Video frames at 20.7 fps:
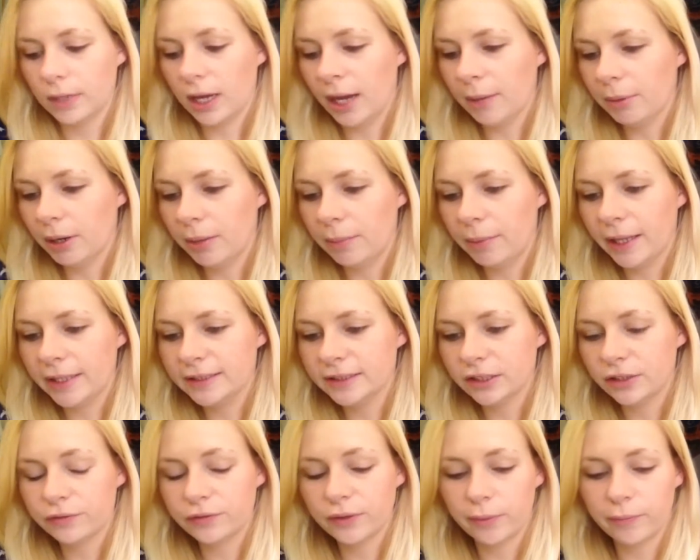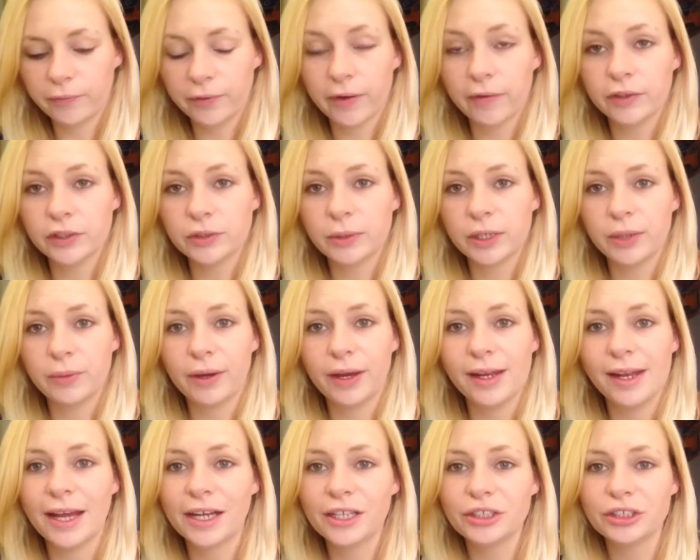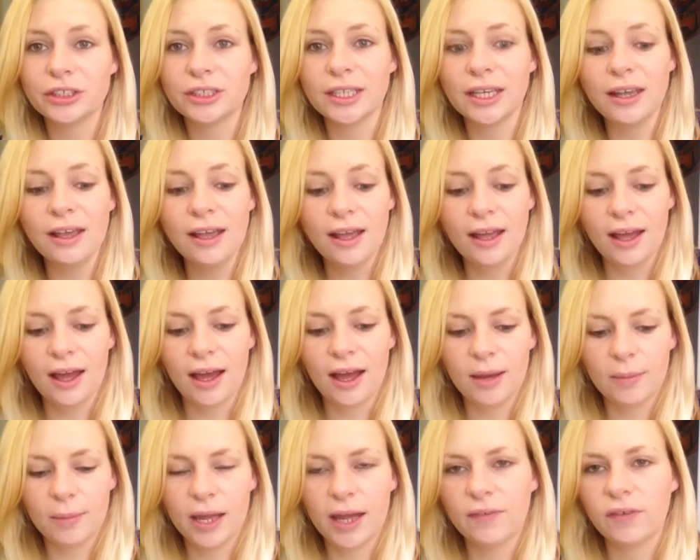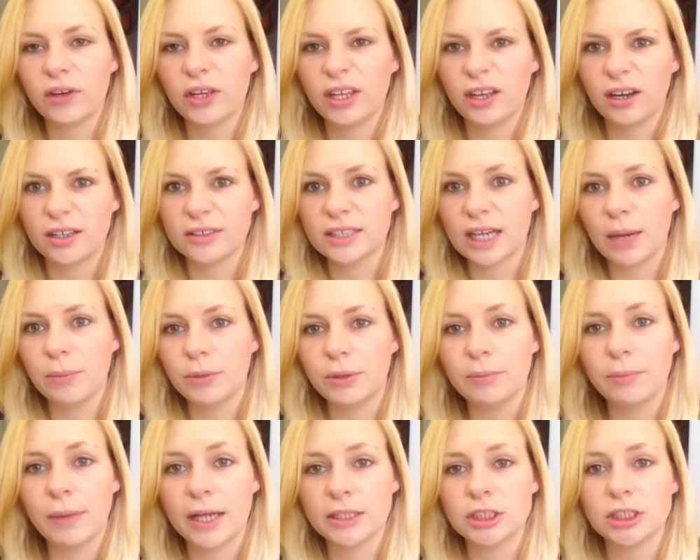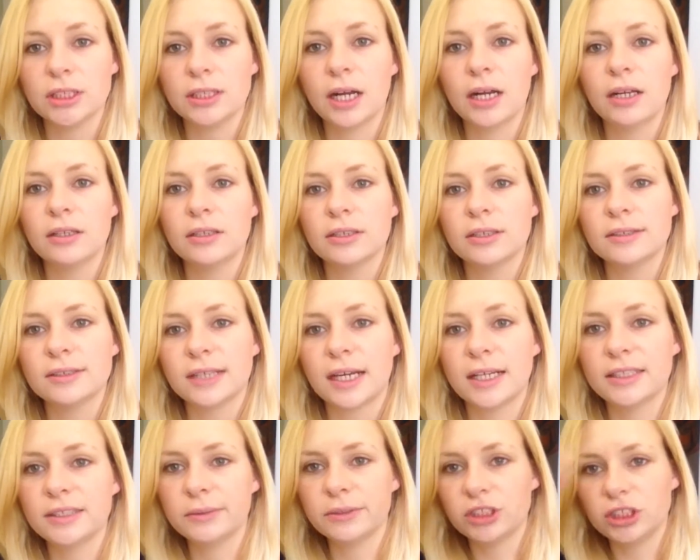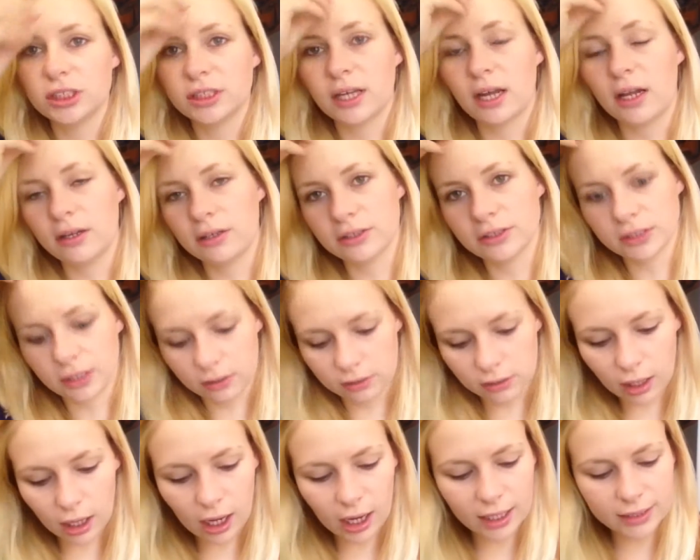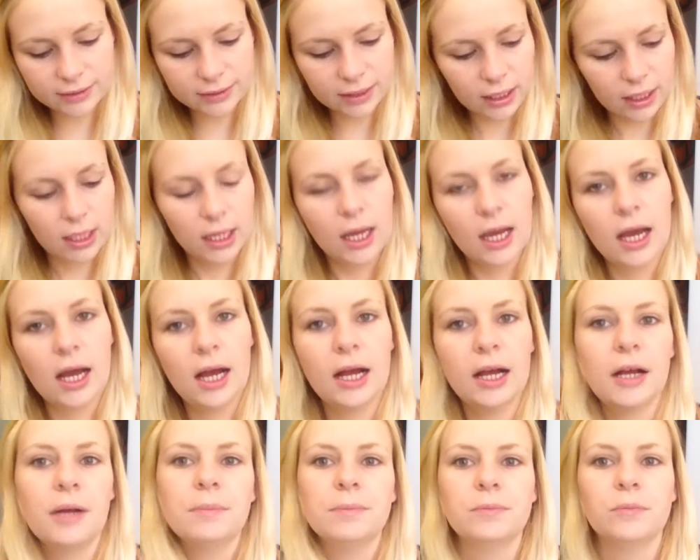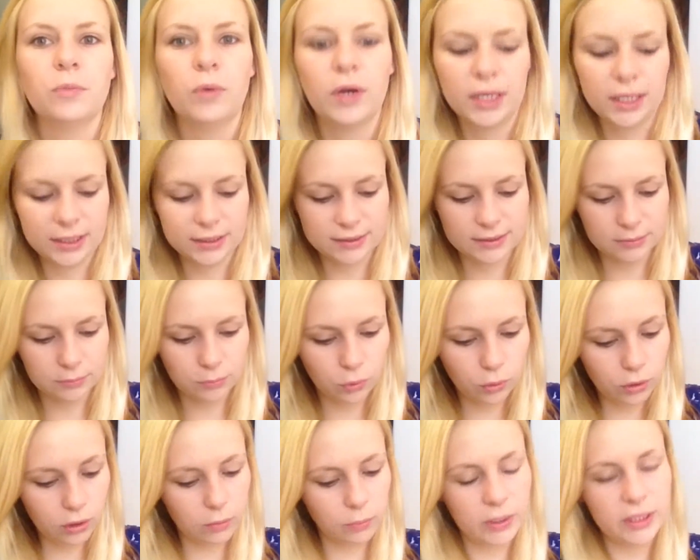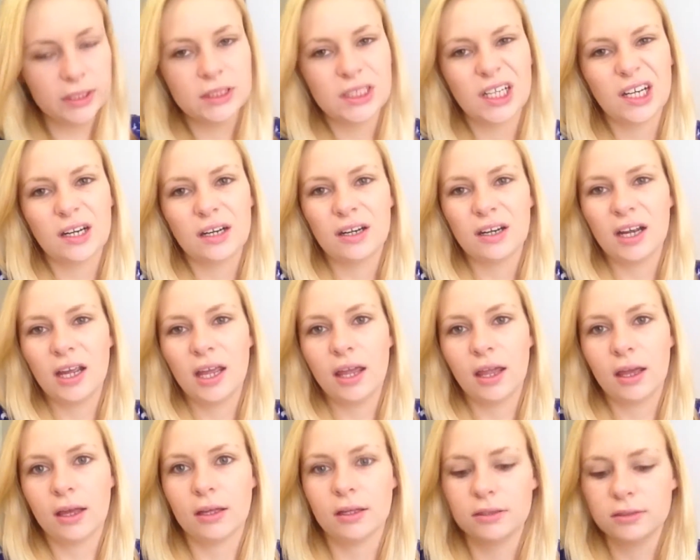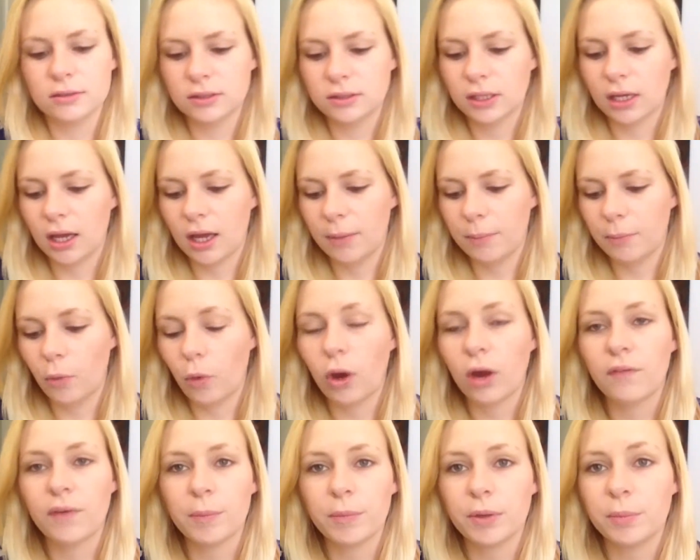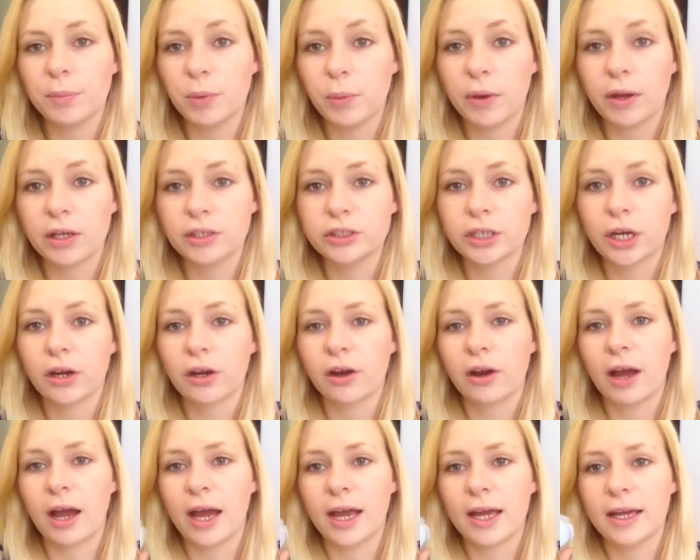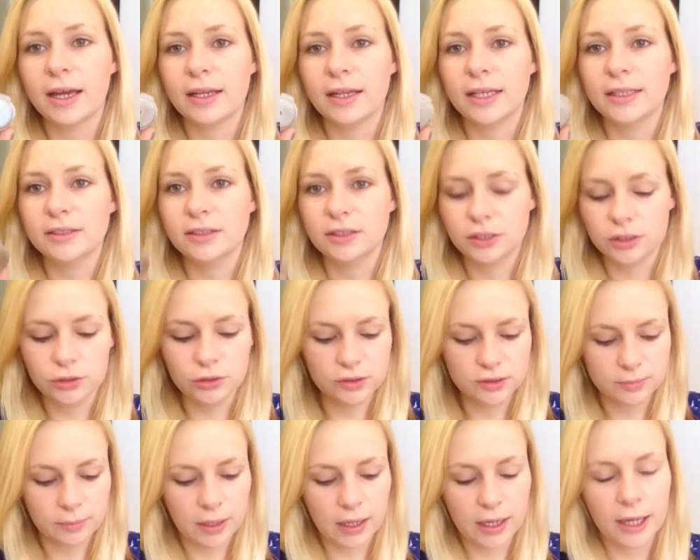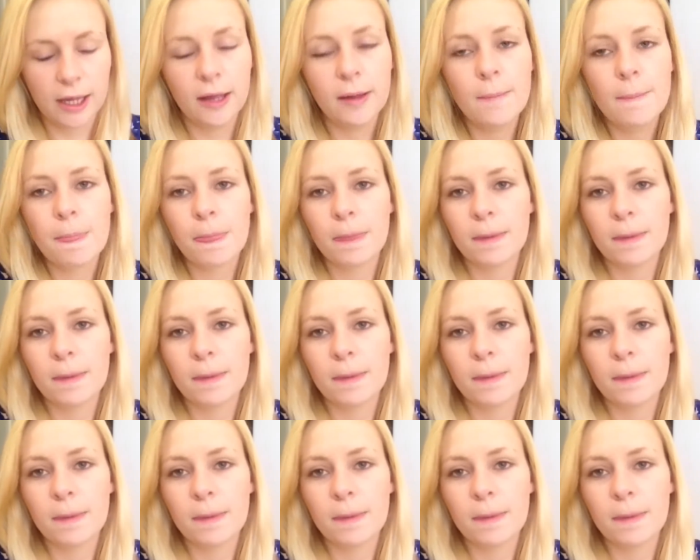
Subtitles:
eyebrow pencil from Forever 21 actually. I have a really hard time with matching colors. I switch the colors a lot. When it's more winter and or if I'm going to be wearing a darker eye, I like to use my